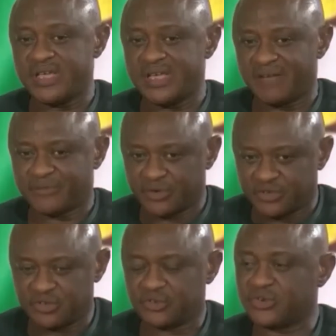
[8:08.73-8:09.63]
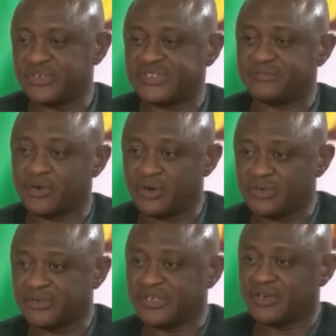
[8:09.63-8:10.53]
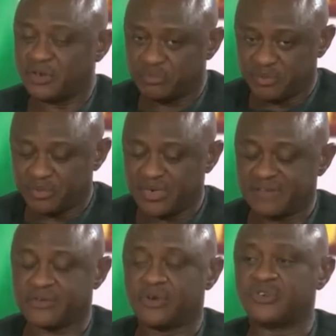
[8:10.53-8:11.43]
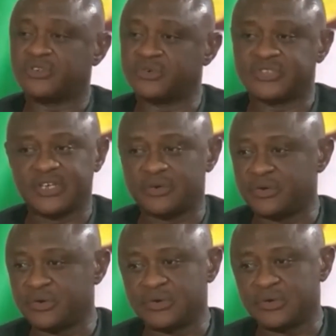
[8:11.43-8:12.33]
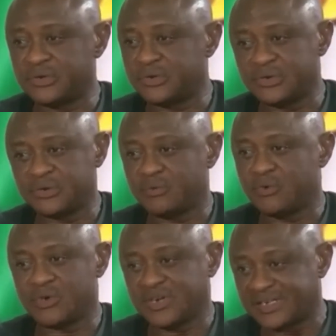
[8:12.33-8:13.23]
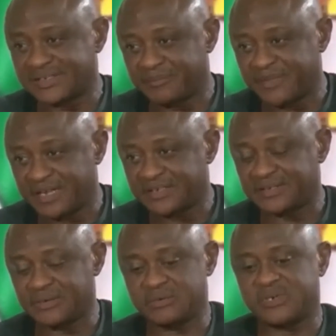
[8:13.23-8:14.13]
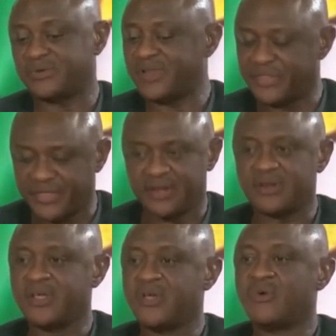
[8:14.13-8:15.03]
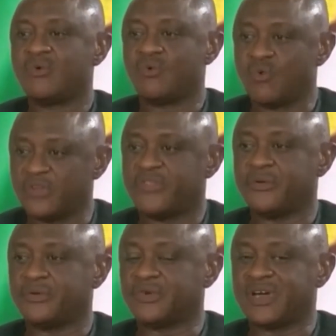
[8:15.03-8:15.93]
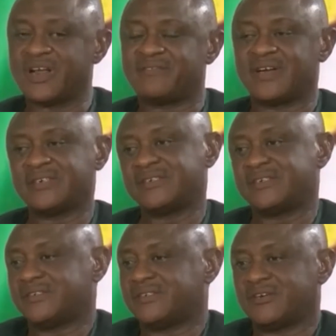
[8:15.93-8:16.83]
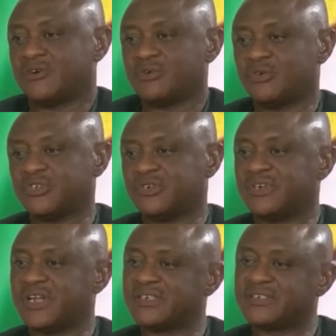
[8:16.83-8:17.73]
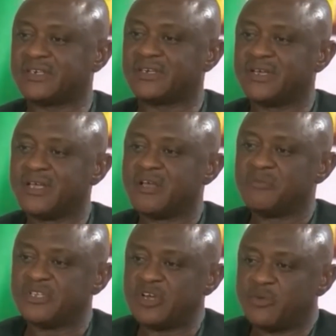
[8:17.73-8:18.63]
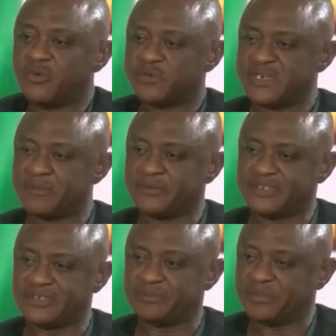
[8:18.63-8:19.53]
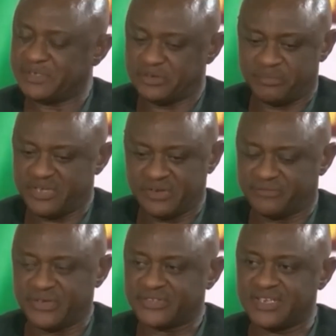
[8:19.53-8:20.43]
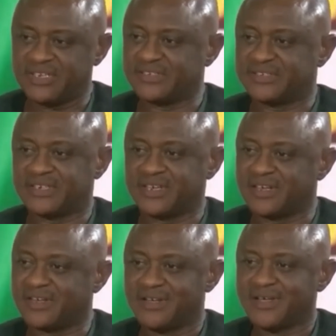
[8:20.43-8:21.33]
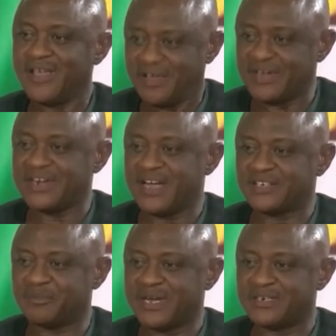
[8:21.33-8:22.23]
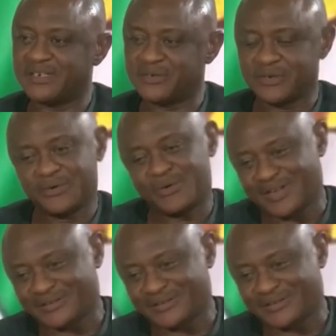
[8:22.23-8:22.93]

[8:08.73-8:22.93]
have continued to receive calls. A lot of people have called to say, no, we will not accept that. The only thing we want you to arrive at is a conclusion that Peter Obi will be deputy. Peter Obi obviously is a very nice man, you know, who has